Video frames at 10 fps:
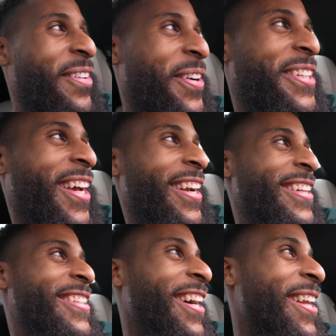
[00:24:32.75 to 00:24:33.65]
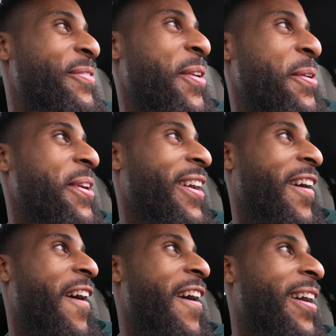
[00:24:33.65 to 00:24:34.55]
That boy trying to tell you for
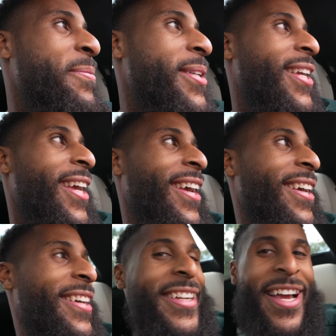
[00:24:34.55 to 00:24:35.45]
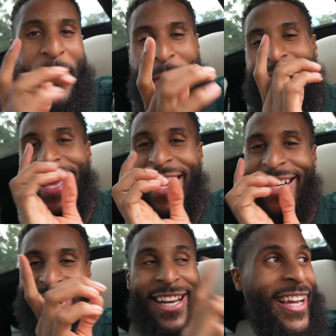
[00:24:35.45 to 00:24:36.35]
what car I'ma get. A, that's Tesla, why
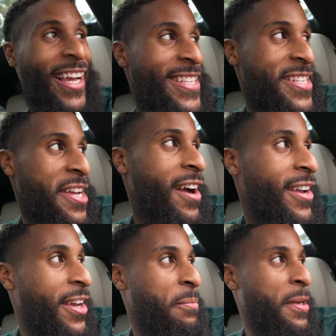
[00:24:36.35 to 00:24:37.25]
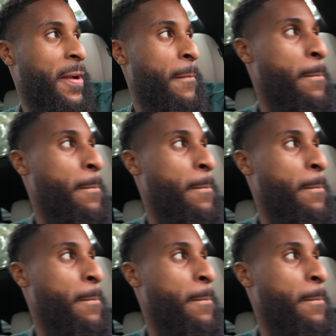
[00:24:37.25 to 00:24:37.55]
y'all. I can't tell y'all yet, man.